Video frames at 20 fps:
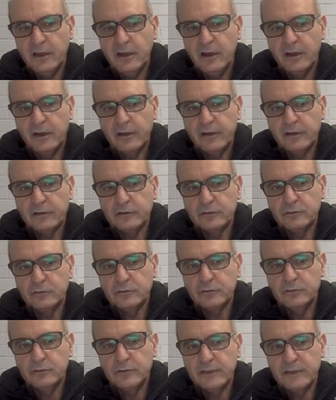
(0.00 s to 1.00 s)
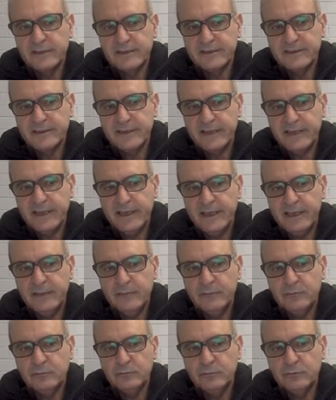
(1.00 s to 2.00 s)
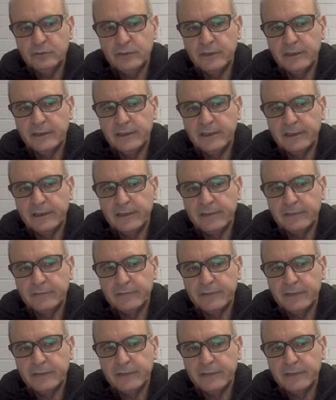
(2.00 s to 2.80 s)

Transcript: I got to do the same to the left